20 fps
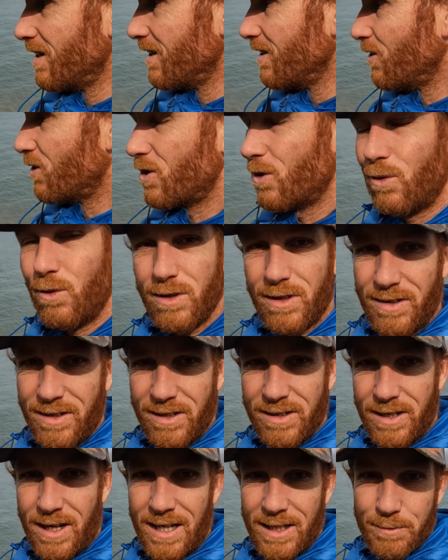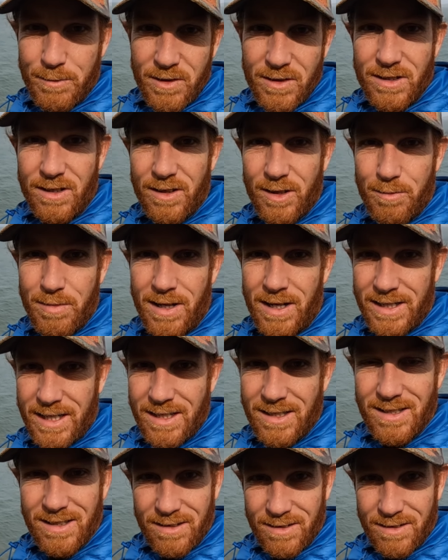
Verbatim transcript: Look at all of the other animals on the planet,